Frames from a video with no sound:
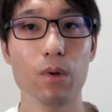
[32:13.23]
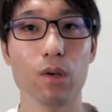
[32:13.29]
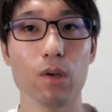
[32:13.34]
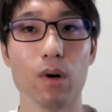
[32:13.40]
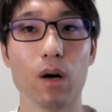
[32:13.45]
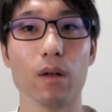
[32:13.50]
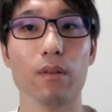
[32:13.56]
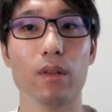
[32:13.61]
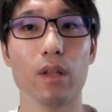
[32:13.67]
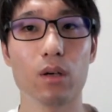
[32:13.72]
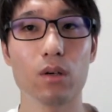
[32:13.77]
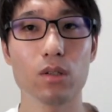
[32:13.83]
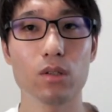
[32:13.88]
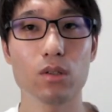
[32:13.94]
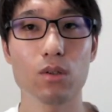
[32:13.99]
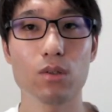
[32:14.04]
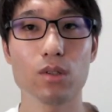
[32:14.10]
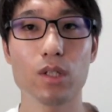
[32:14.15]
Since the
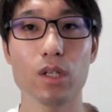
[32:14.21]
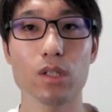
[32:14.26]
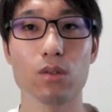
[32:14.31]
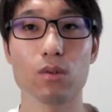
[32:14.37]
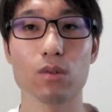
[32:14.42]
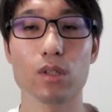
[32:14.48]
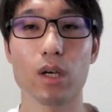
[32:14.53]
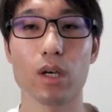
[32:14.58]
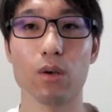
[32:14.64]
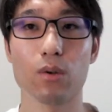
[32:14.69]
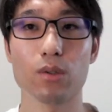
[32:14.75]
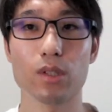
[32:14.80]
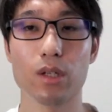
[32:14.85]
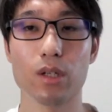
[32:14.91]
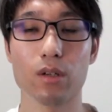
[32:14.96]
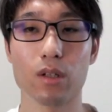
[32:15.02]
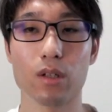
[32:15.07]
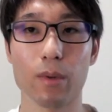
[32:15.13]
web app uses
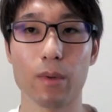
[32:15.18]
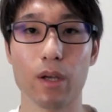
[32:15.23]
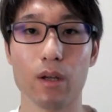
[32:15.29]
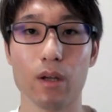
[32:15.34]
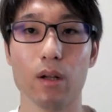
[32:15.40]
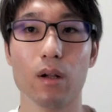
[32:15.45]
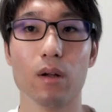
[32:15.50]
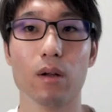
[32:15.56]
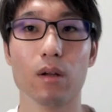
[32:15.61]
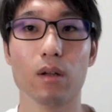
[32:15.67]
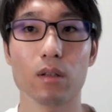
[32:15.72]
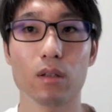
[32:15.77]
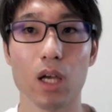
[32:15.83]
Next.js,